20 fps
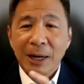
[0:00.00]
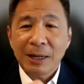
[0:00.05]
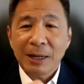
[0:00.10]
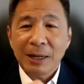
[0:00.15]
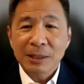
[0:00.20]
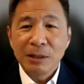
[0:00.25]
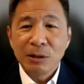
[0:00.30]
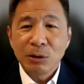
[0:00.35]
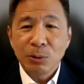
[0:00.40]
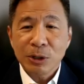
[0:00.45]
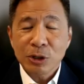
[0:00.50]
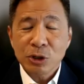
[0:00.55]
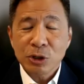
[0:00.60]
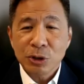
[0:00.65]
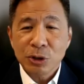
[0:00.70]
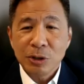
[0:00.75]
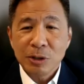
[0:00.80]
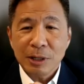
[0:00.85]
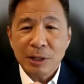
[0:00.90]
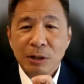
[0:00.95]
asking
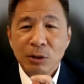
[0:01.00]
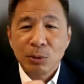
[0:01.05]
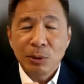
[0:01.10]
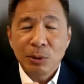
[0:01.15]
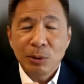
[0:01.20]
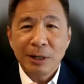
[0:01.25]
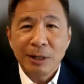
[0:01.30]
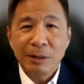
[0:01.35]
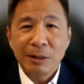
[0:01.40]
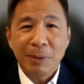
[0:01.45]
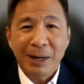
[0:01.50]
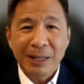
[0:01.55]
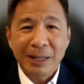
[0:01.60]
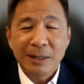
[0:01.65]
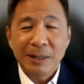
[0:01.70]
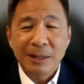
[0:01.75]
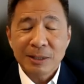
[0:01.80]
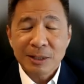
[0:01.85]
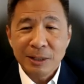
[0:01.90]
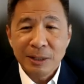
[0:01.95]
questions, and you learn by
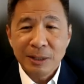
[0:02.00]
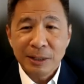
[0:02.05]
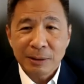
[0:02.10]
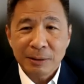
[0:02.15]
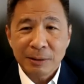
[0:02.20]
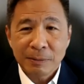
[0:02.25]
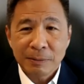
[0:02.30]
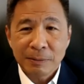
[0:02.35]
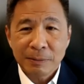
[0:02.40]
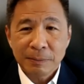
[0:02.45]
listening.